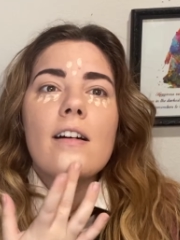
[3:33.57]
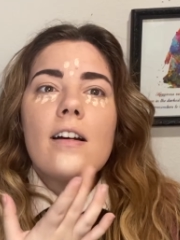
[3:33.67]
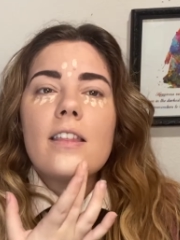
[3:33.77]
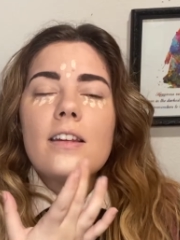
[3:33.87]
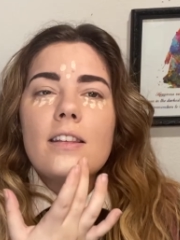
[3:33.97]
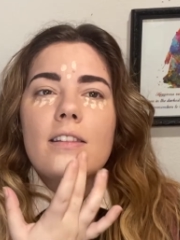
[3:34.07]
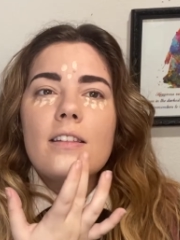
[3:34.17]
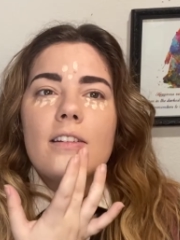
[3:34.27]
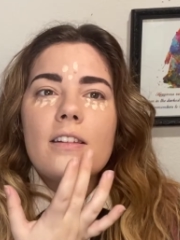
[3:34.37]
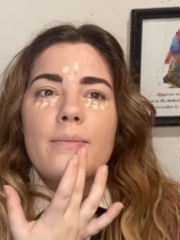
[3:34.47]
that doesn't
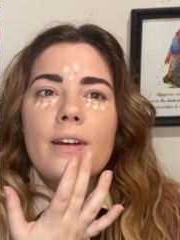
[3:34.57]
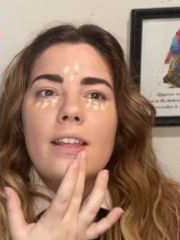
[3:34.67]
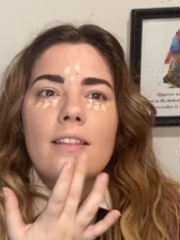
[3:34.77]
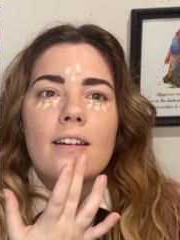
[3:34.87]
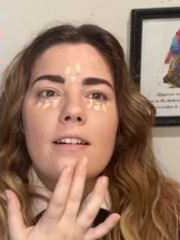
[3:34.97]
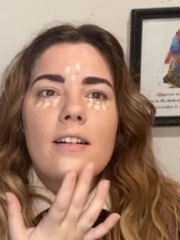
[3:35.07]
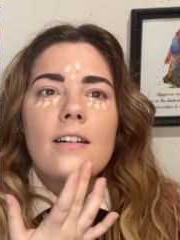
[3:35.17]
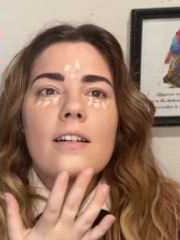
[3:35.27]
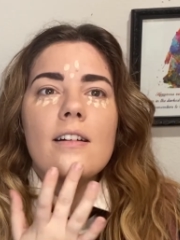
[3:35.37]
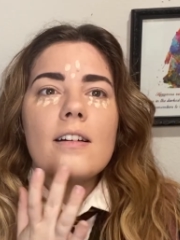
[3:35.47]
look too bad though.
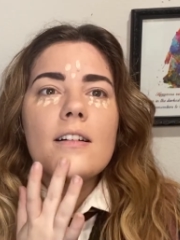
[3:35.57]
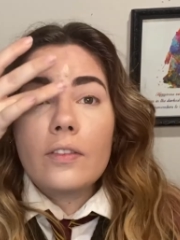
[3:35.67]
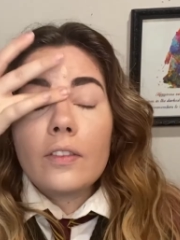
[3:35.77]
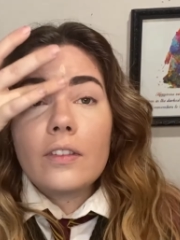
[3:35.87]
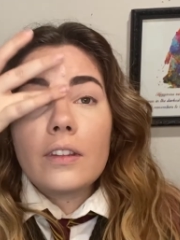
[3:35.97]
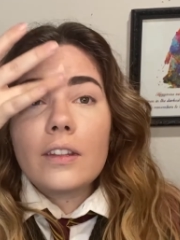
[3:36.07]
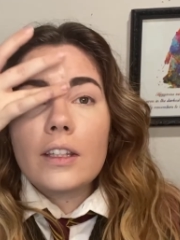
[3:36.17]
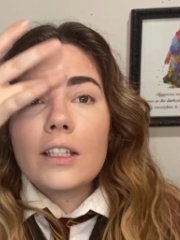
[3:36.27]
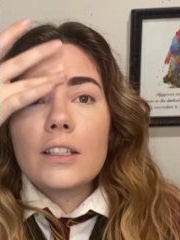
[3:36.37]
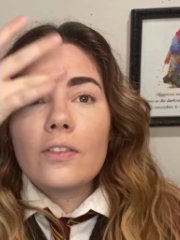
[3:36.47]

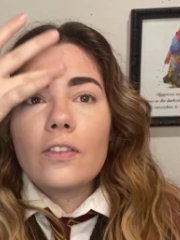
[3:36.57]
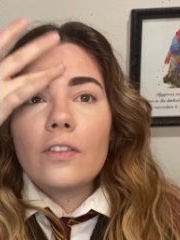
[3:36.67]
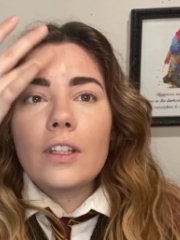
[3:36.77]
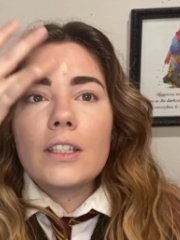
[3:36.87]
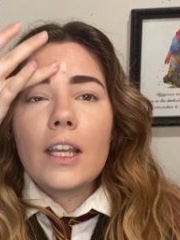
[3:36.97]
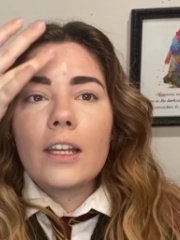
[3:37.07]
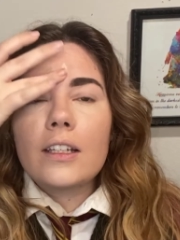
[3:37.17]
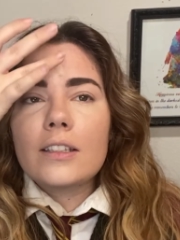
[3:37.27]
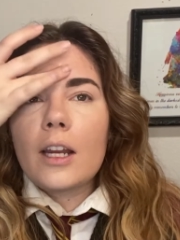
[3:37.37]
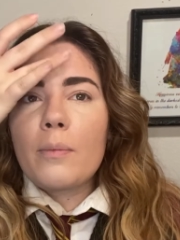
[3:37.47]
This hand
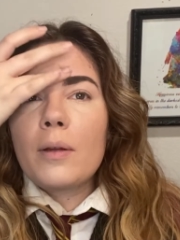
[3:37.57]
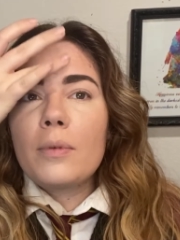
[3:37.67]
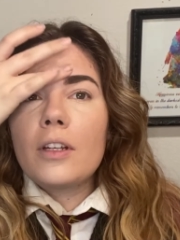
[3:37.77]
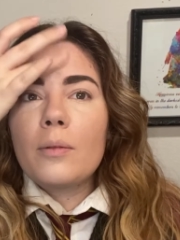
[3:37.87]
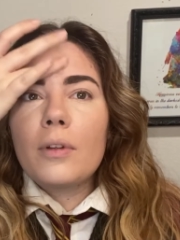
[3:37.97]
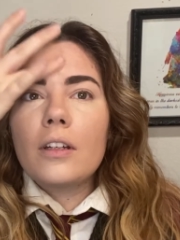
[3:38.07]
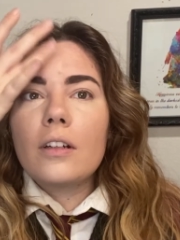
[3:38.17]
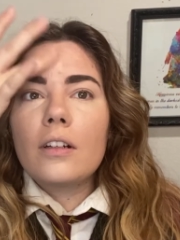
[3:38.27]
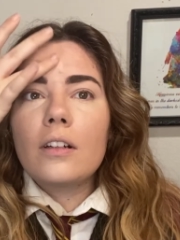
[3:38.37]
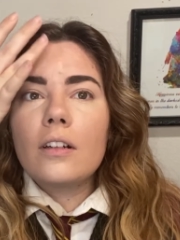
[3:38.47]
is now my beauty blender.